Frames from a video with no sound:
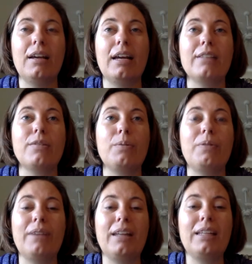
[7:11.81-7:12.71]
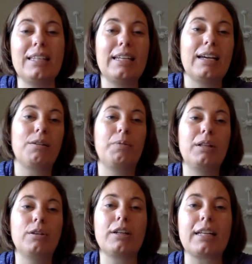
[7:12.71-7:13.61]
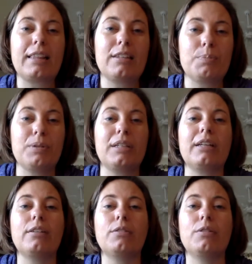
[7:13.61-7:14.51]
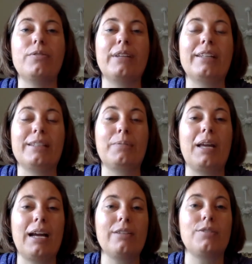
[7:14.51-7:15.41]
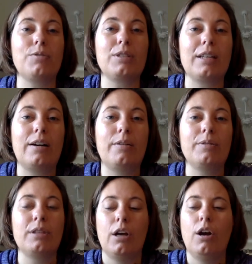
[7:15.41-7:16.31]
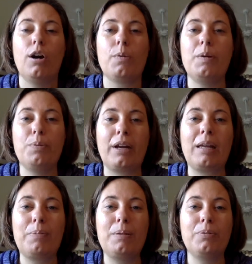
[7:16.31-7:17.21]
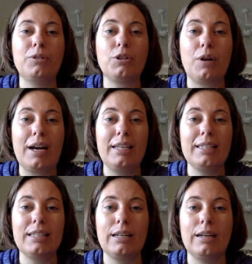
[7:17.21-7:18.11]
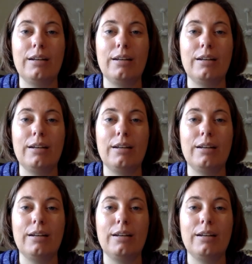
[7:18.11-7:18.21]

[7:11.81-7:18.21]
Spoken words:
And so we finally sat down and we looked at this particular event and we asked ourselves, are we bringing people to Christ?